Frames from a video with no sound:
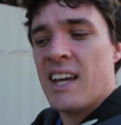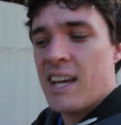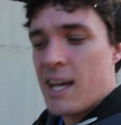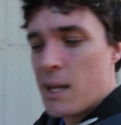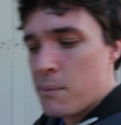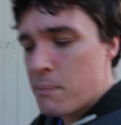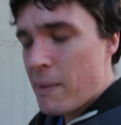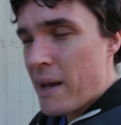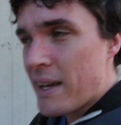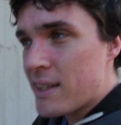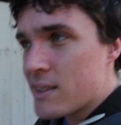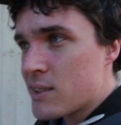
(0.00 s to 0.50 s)

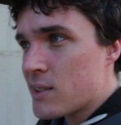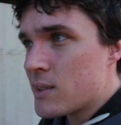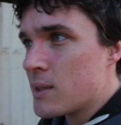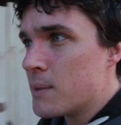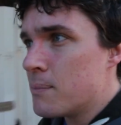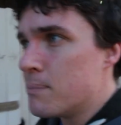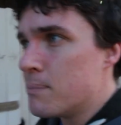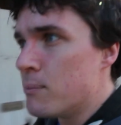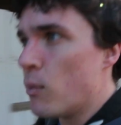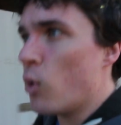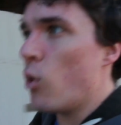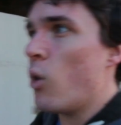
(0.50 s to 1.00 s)
it makes
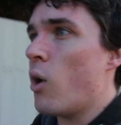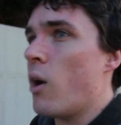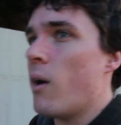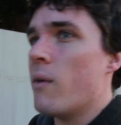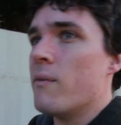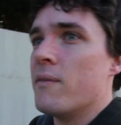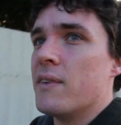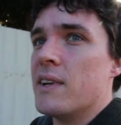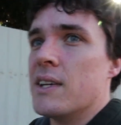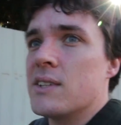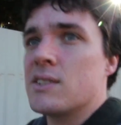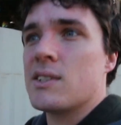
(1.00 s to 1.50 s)
them more
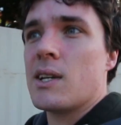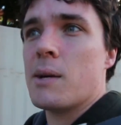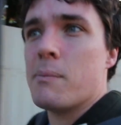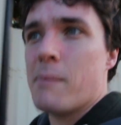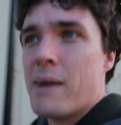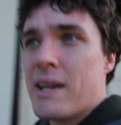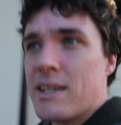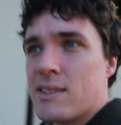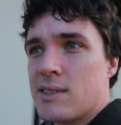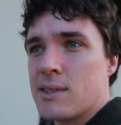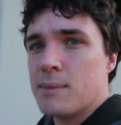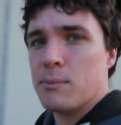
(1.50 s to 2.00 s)
obvious and it
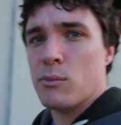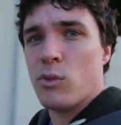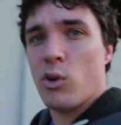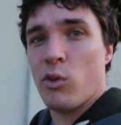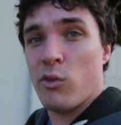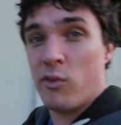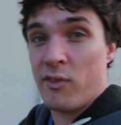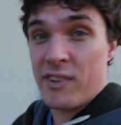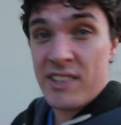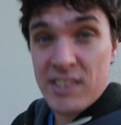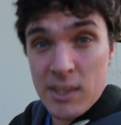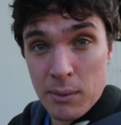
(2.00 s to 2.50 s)
makes them more
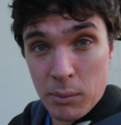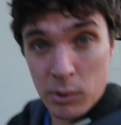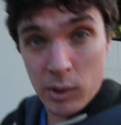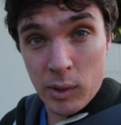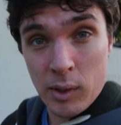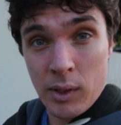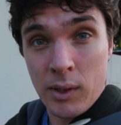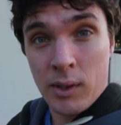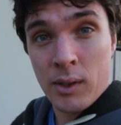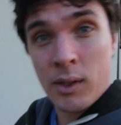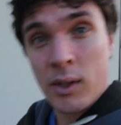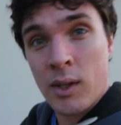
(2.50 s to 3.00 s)
visible,
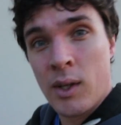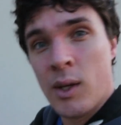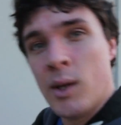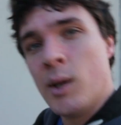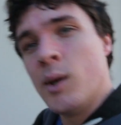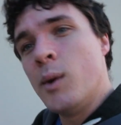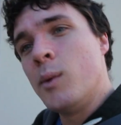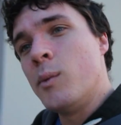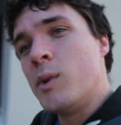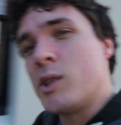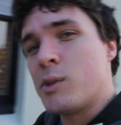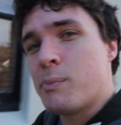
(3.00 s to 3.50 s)

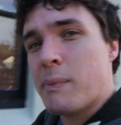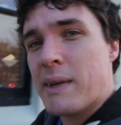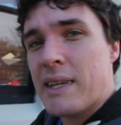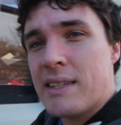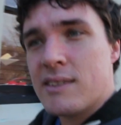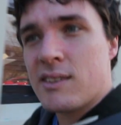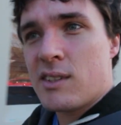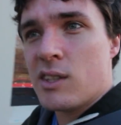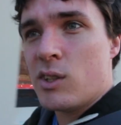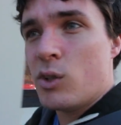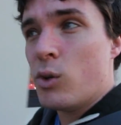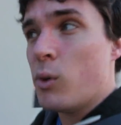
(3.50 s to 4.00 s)
which
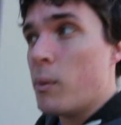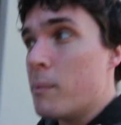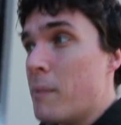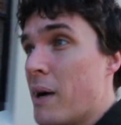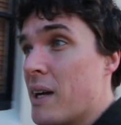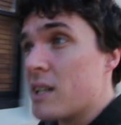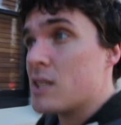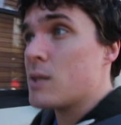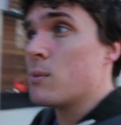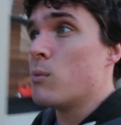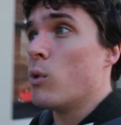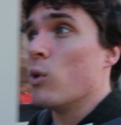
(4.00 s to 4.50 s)
means that you're
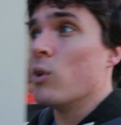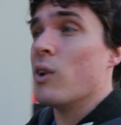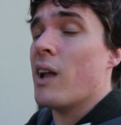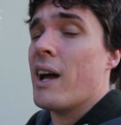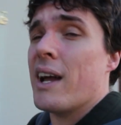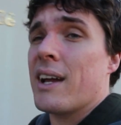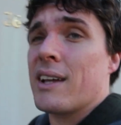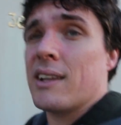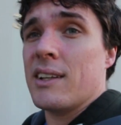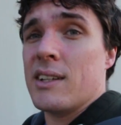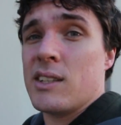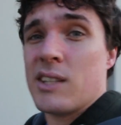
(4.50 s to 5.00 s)
much more
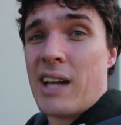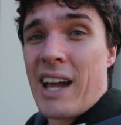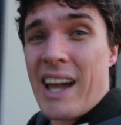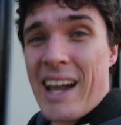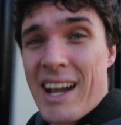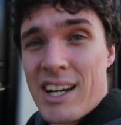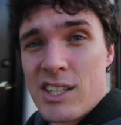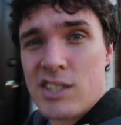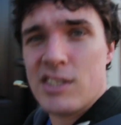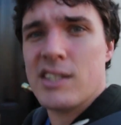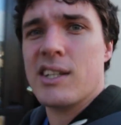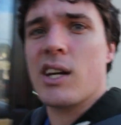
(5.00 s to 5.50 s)
likely to
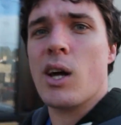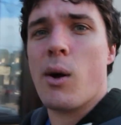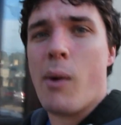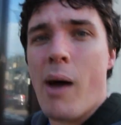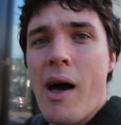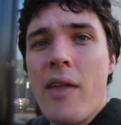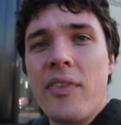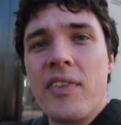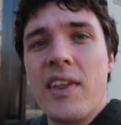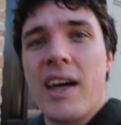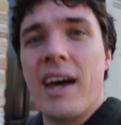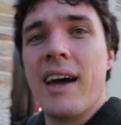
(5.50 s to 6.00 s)
actually go
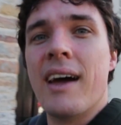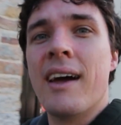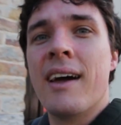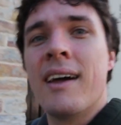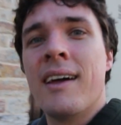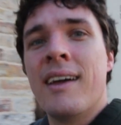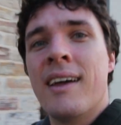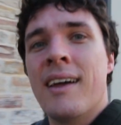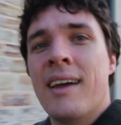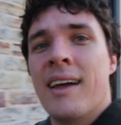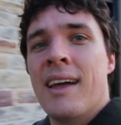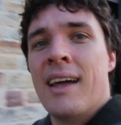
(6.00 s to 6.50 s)
out there
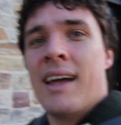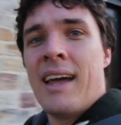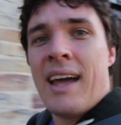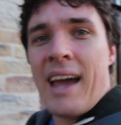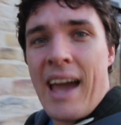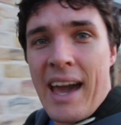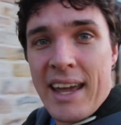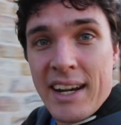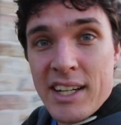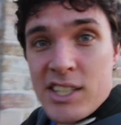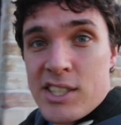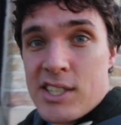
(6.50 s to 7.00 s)

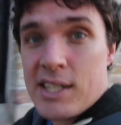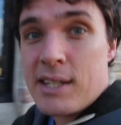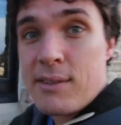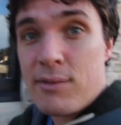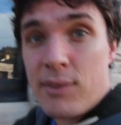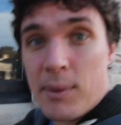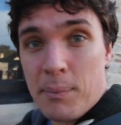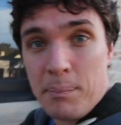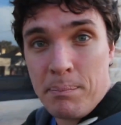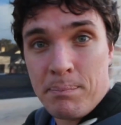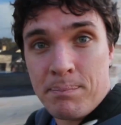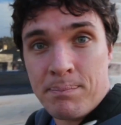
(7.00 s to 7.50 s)
and achieve
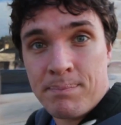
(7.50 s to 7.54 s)
them.